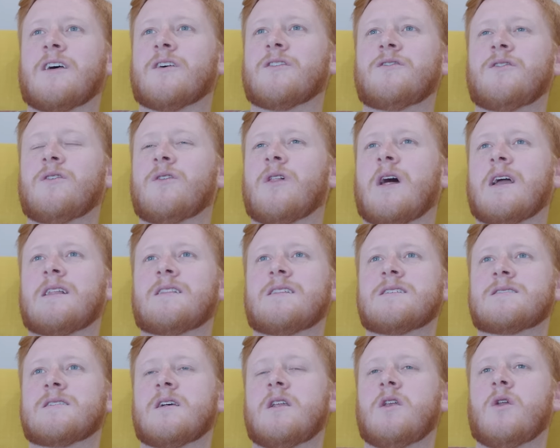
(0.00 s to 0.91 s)
He'll do like
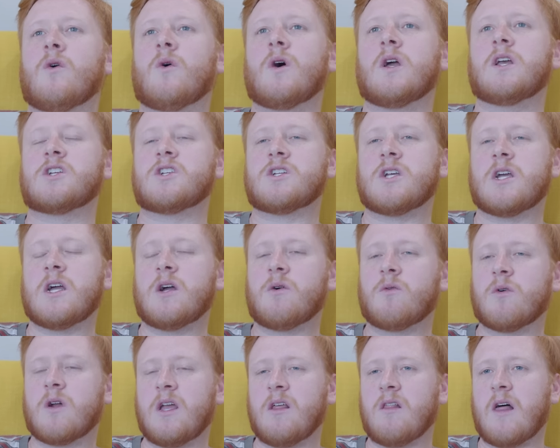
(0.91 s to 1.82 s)
this annoying shit
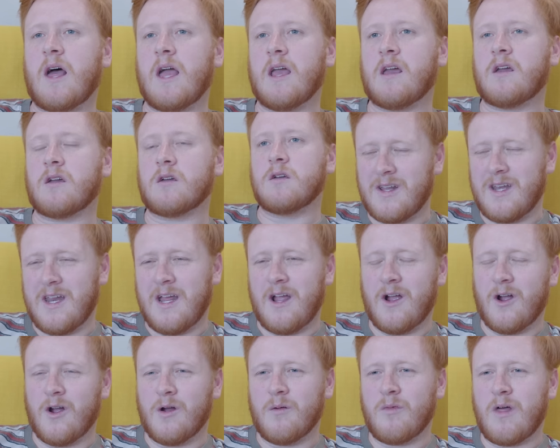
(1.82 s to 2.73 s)
where he like can
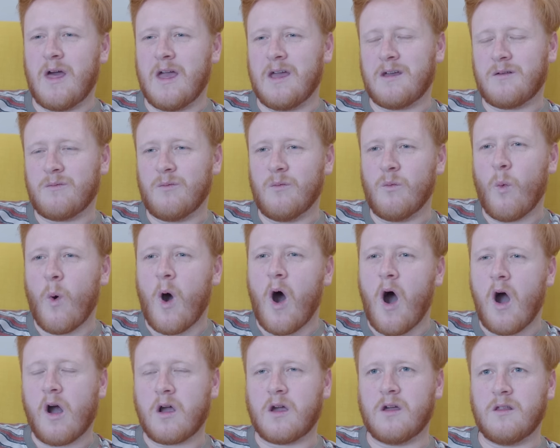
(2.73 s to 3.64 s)
hear him like
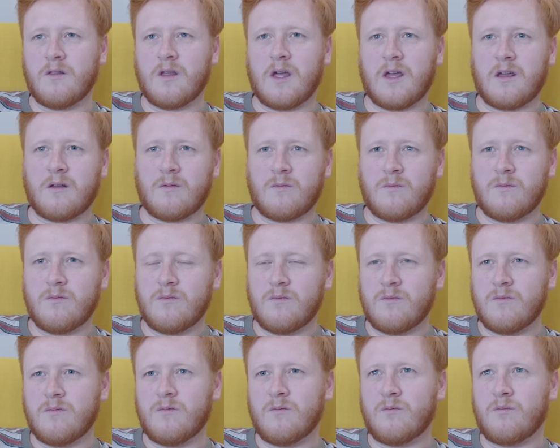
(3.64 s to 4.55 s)
walk and like
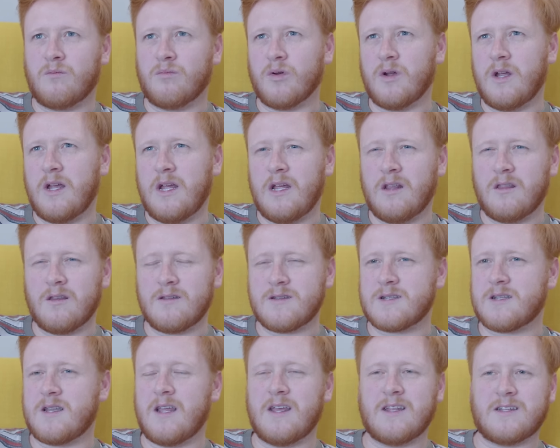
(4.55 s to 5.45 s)
breathe,
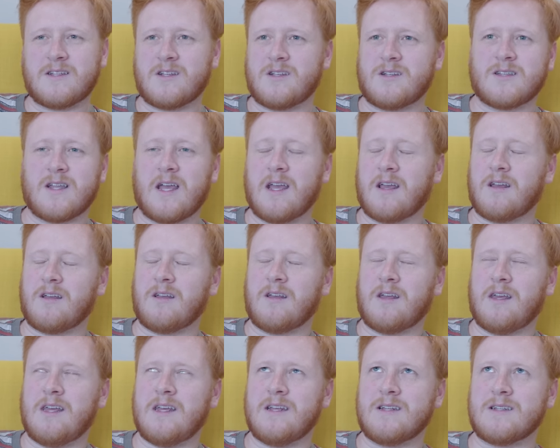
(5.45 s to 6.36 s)
and it's just like
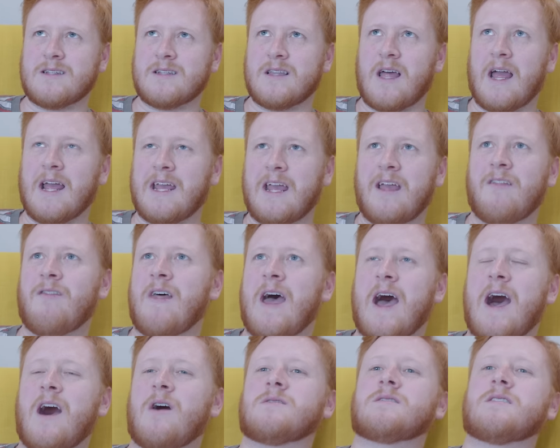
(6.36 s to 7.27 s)
he's like in the
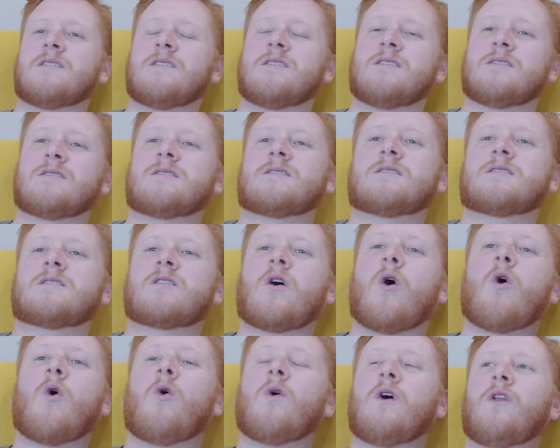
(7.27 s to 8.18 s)
house and it's
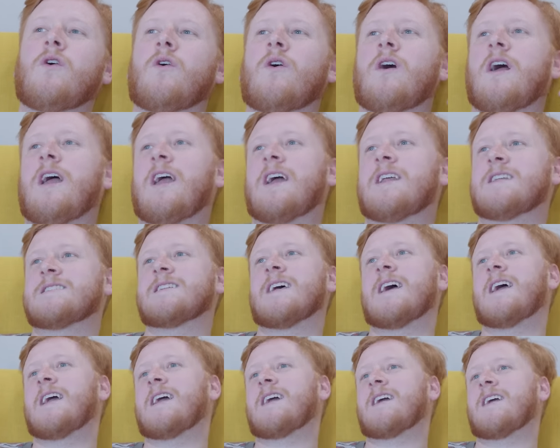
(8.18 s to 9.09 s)
so annoying. And it's
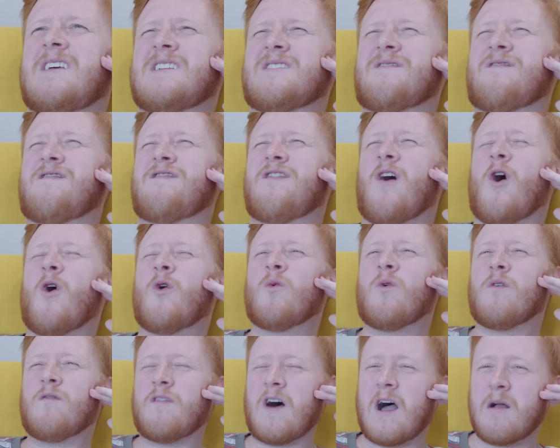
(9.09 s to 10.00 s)
like his phone
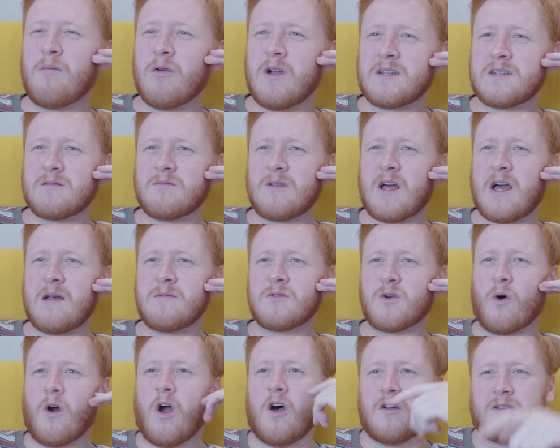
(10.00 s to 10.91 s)
will vibrate sometimes,
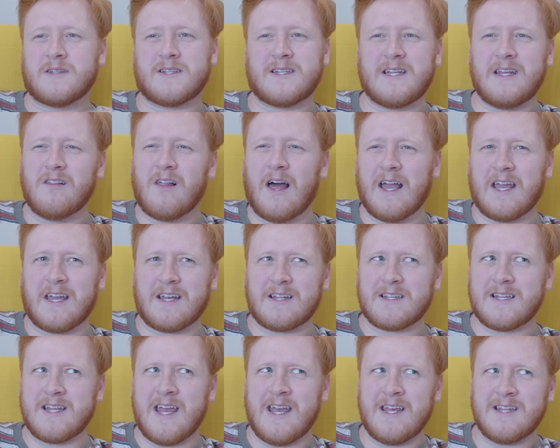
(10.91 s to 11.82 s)
or I'll see like
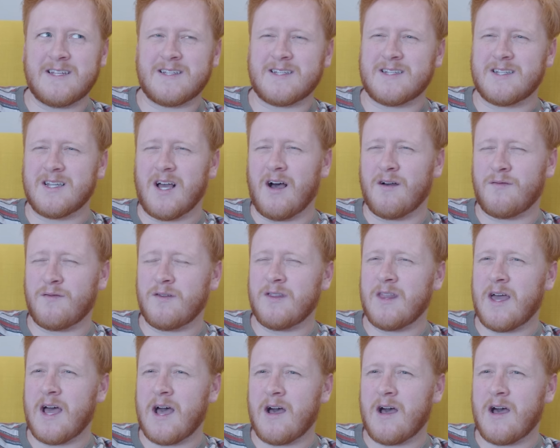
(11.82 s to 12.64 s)
his stuff in the